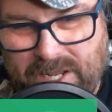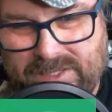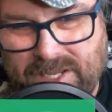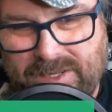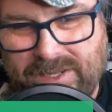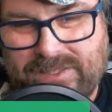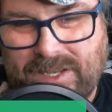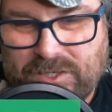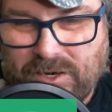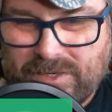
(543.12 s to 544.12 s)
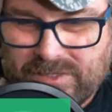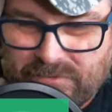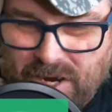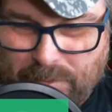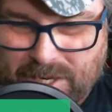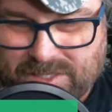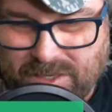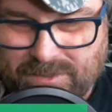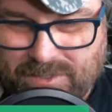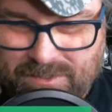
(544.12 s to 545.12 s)
sentenced on charges of common
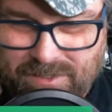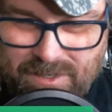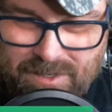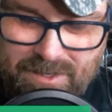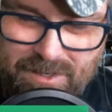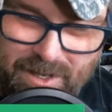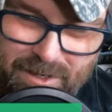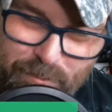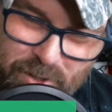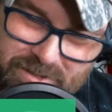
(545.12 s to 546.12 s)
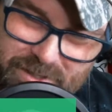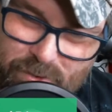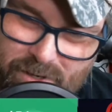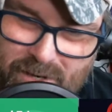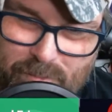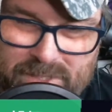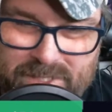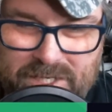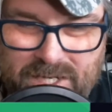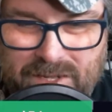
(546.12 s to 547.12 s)
assault on an emergency worker in
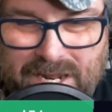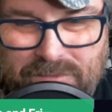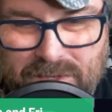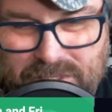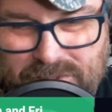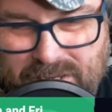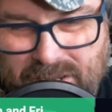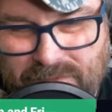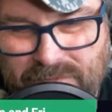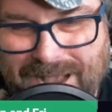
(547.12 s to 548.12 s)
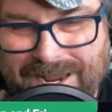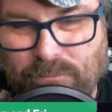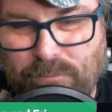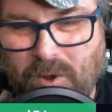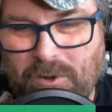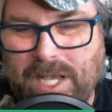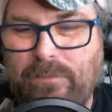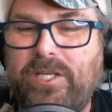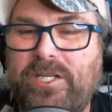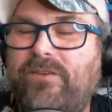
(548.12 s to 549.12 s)
possession of a knife on Tuesday. Fined, folks, how
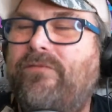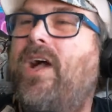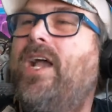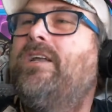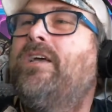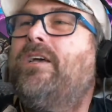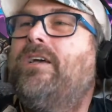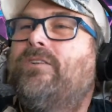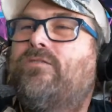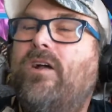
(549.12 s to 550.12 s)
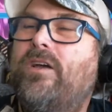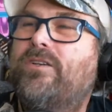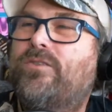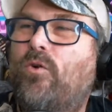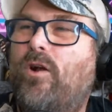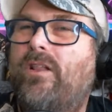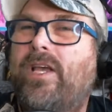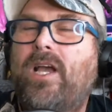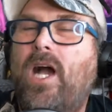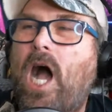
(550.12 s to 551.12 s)
much did you find? Drunk and
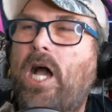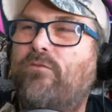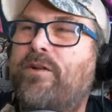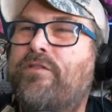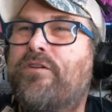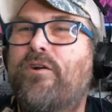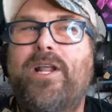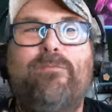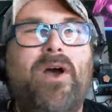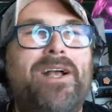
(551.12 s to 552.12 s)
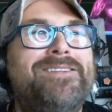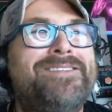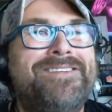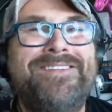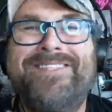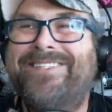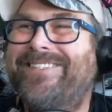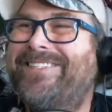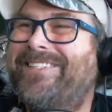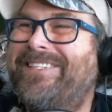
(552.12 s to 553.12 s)
disorderly, $130.
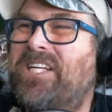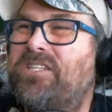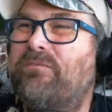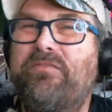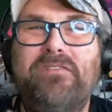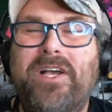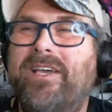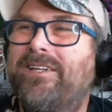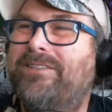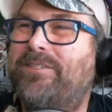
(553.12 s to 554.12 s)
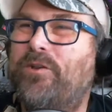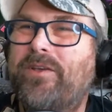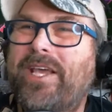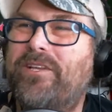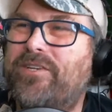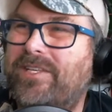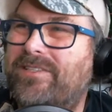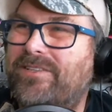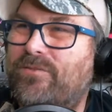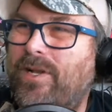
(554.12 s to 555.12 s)
Some fucking UK
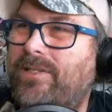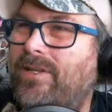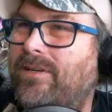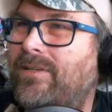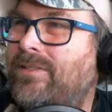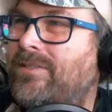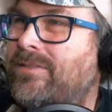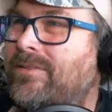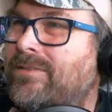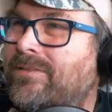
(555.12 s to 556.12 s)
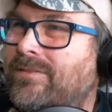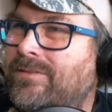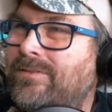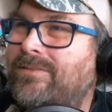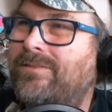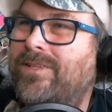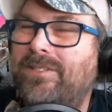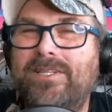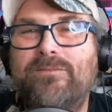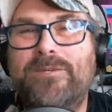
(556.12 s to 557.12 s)
justice right there.
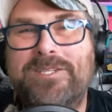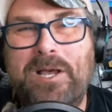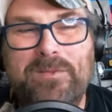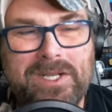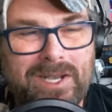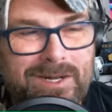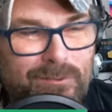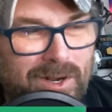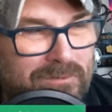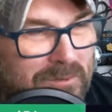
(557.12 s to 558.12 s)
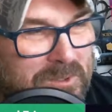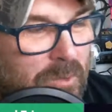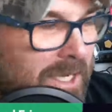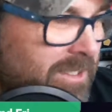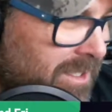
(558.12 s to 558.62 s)
On Denver's top iconic rock, folks. Raging in